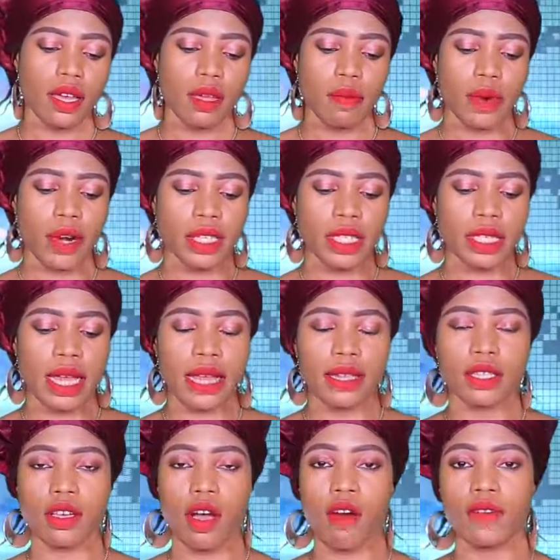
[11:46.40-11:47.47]

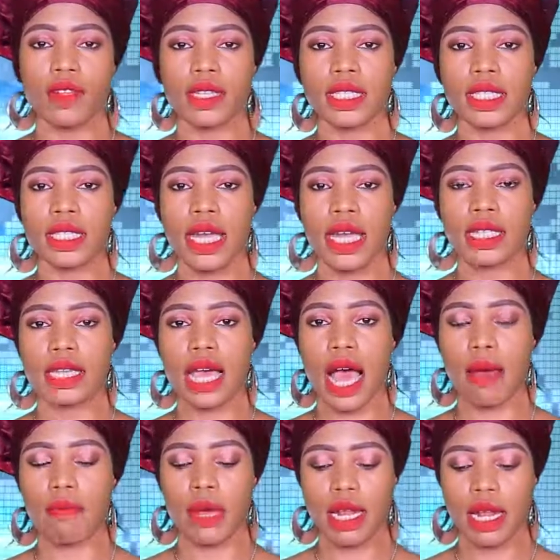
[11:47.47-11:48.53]
President of the Senate,
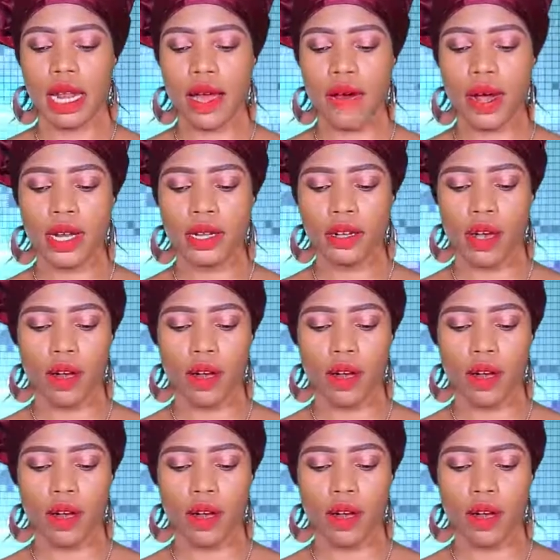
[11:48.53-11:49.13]
Ahmed Lawan,